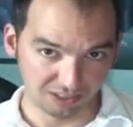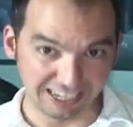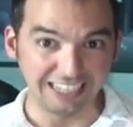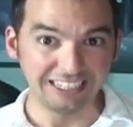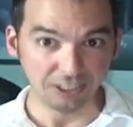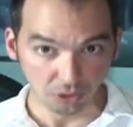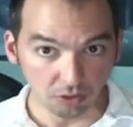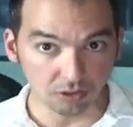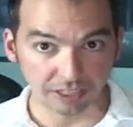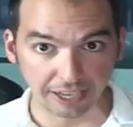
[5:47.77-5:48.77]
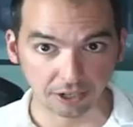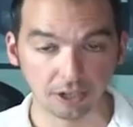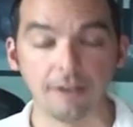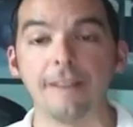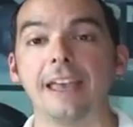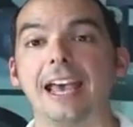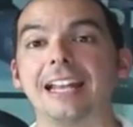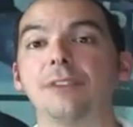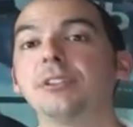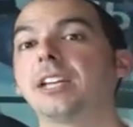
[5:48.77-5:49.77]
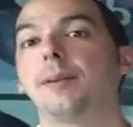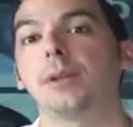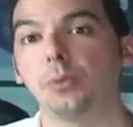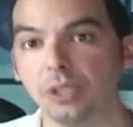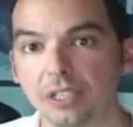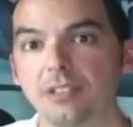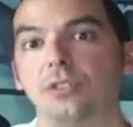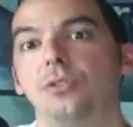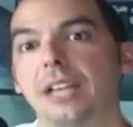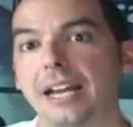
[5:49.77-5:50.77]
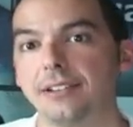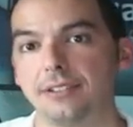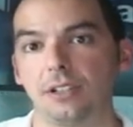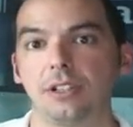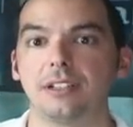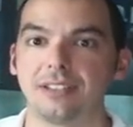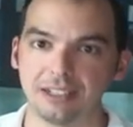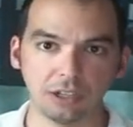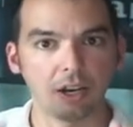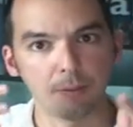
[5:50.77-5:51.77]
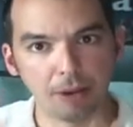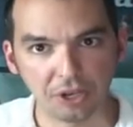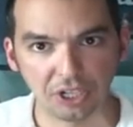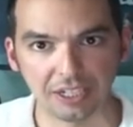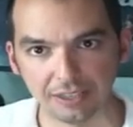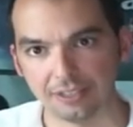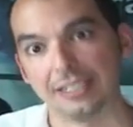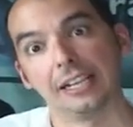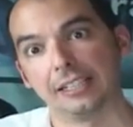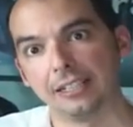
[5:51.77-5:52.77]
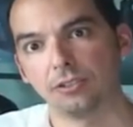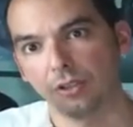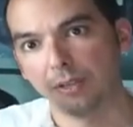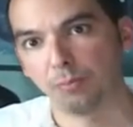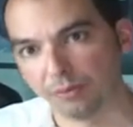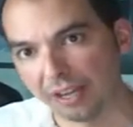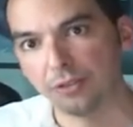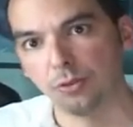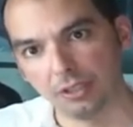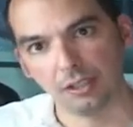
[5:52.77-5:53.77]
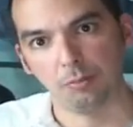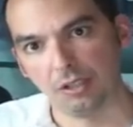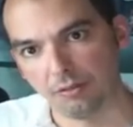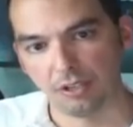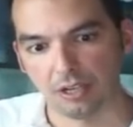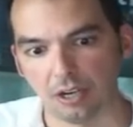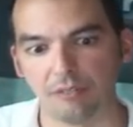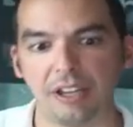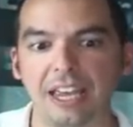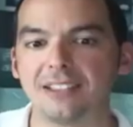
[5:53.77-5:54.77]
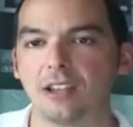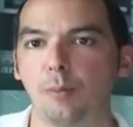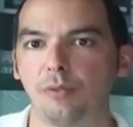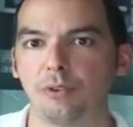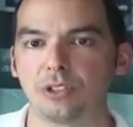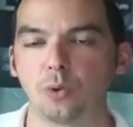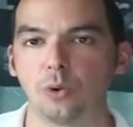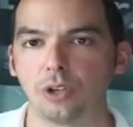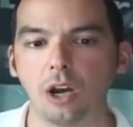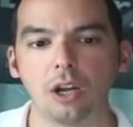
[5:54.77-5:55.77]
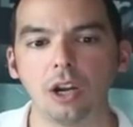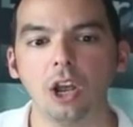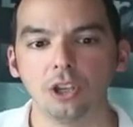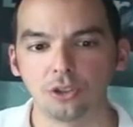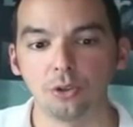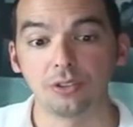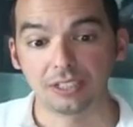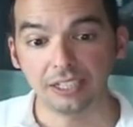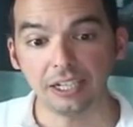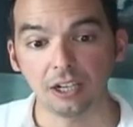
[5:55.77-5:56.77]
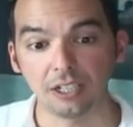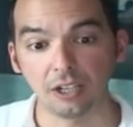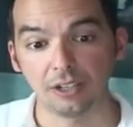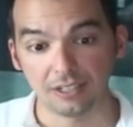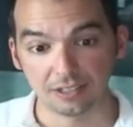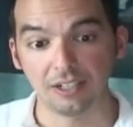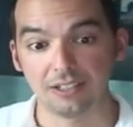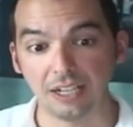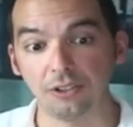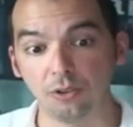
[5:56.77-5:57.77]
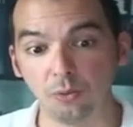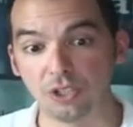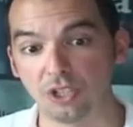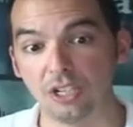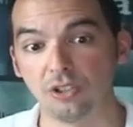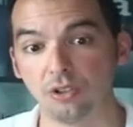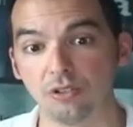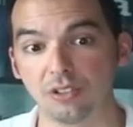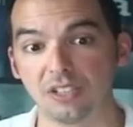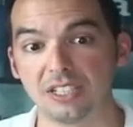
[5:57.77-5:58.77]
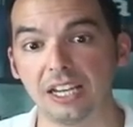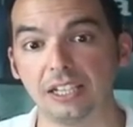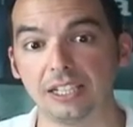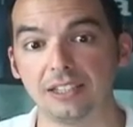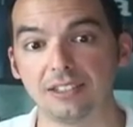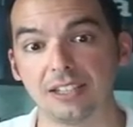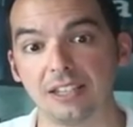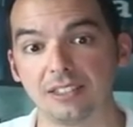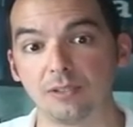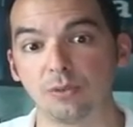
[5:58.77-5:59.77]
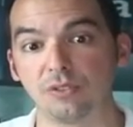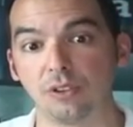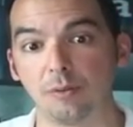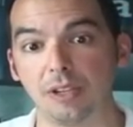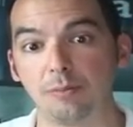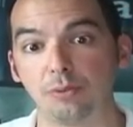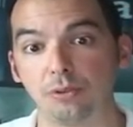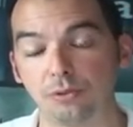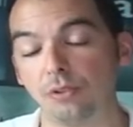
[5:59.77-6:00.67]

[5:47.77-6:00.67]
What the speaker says: daily newsletter, and every time they release a new data series, they talk about it in the Daily, so they provide you a little bit of a heads up of what's going on. So you click on here and it's going to tell you which issues of the Daily. In this case, this was from April